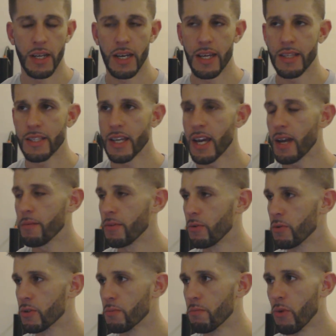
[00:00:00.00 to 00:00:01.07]
Anytime
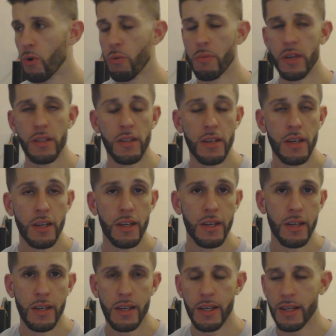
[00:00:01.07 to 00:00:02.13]
there was a moment
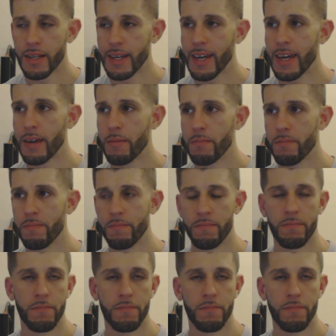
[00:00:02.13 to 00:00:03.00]
in a game,